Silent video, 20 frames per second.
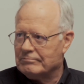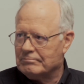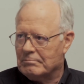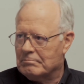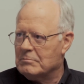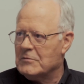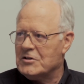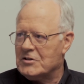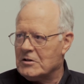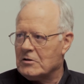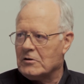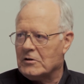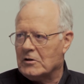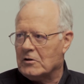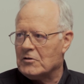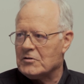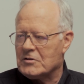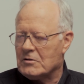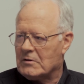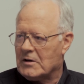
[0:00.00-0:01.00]

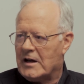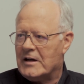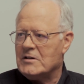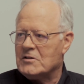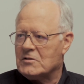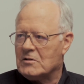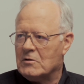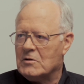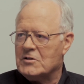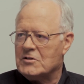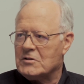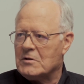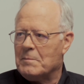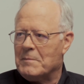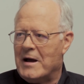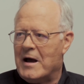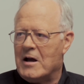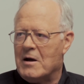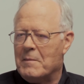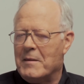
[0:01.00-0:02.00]
materials. Okay, so it's a, ma
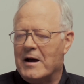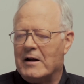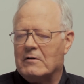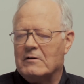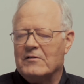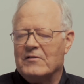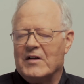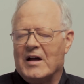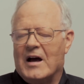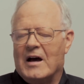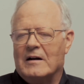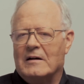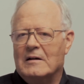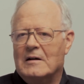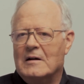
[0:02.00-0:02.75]
a, matter of that.